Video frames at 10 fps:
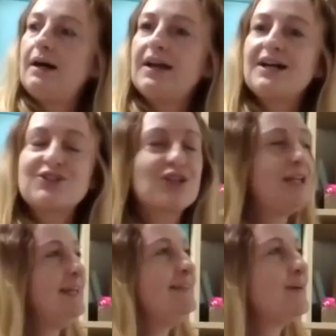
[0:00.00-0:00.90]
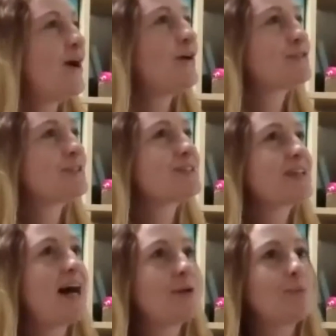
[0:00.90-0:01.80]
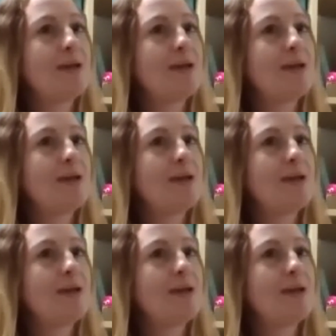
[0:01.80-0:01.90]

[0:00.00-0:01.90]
I actually, after the scan,